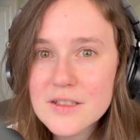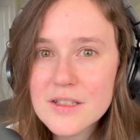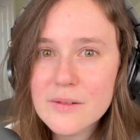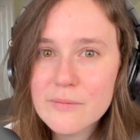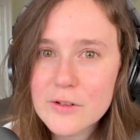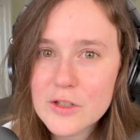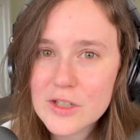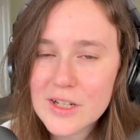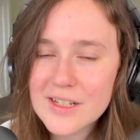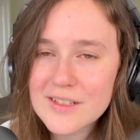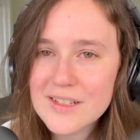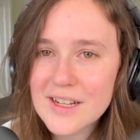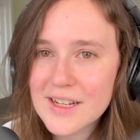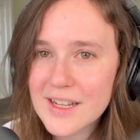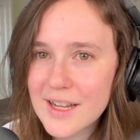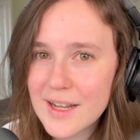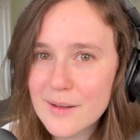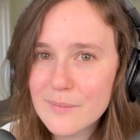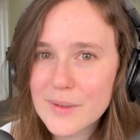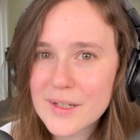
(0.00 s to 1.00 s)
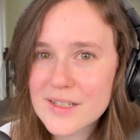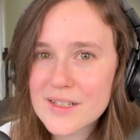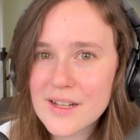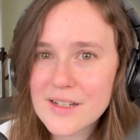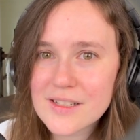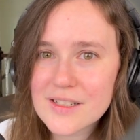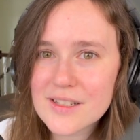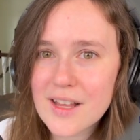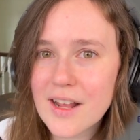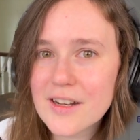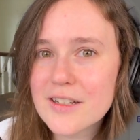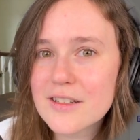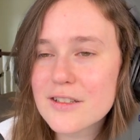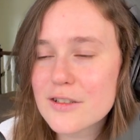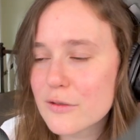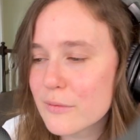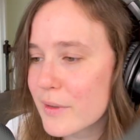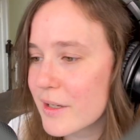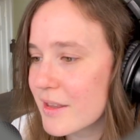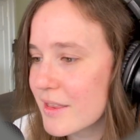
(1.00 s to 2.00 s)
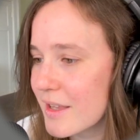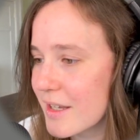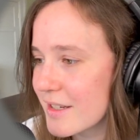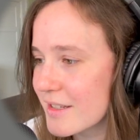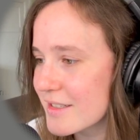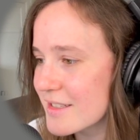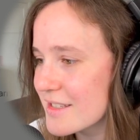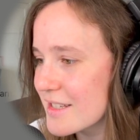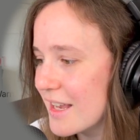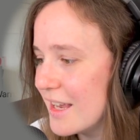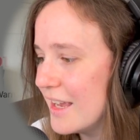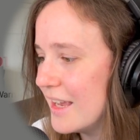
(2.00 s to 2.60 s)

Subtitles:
In which case I can't because I decided to read things